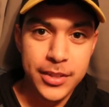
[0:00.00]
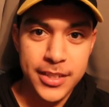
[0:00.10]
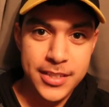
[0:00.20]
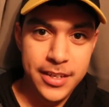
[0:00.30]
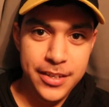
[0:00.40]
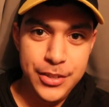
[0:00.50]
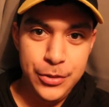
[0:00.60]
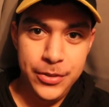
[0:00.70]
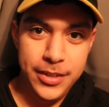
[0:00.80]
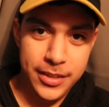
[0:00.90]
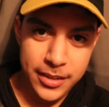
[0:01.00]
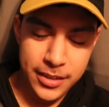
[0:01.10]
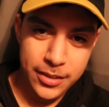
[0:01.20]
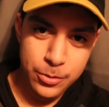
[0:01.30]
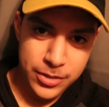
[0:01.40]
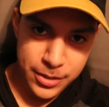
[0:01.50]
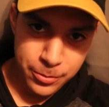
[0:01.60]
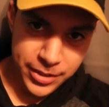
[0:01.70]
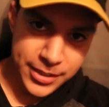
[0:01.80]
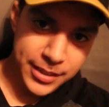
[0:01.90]
let's get into it. We'll see
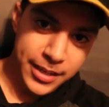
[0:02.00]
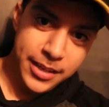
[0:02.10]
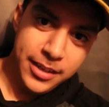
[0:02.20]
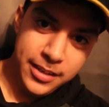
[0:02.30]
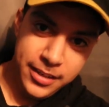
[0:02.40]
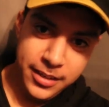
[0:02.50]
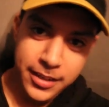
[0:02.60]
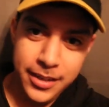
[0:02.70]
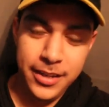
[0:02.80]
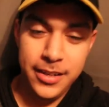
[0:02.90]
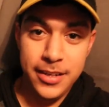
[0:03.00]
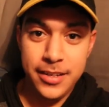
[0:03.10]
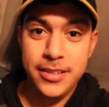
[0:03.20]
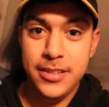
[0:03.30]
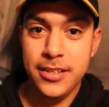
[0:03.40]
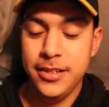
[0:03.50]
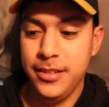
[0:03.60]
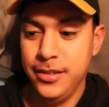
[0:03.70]
what it's like, and